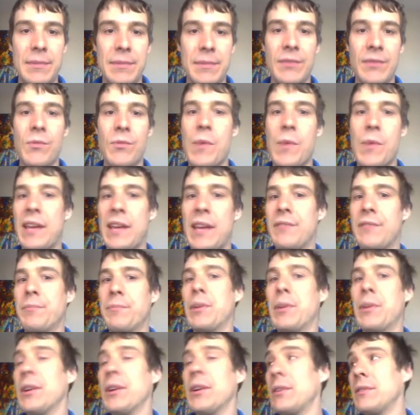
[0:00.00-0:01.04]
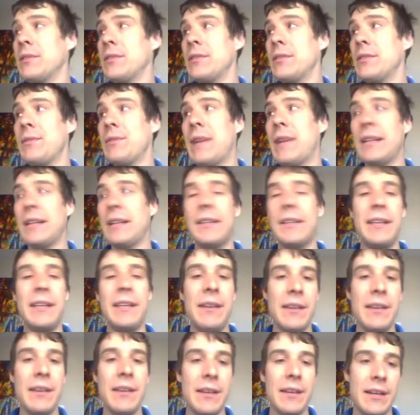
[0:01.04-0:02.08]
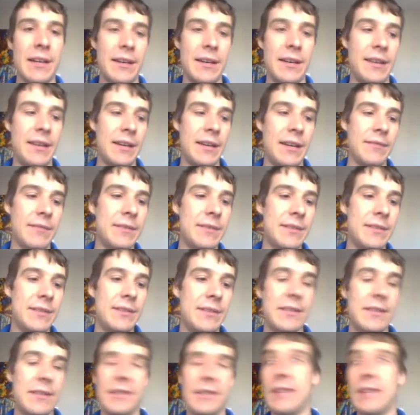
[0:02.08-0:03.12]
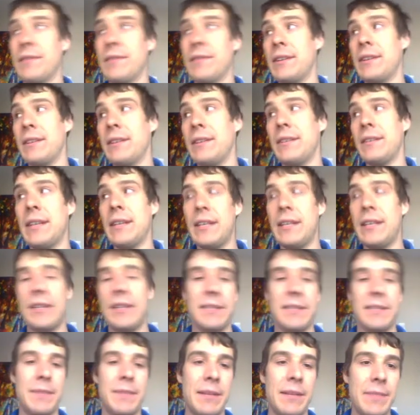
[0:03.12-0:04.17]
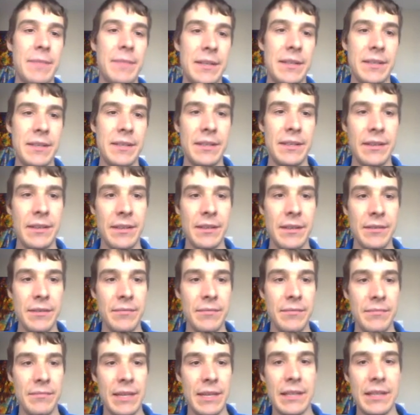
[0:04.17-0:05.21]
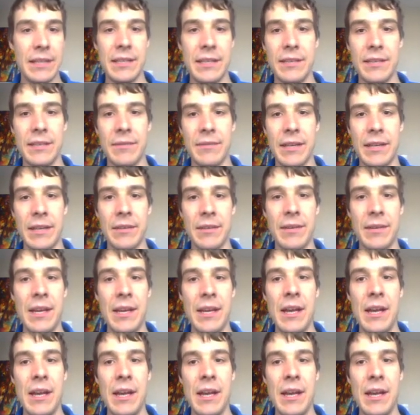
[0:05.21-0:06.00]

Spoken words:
of wave-particle duality that was discovered in experiments in 1923.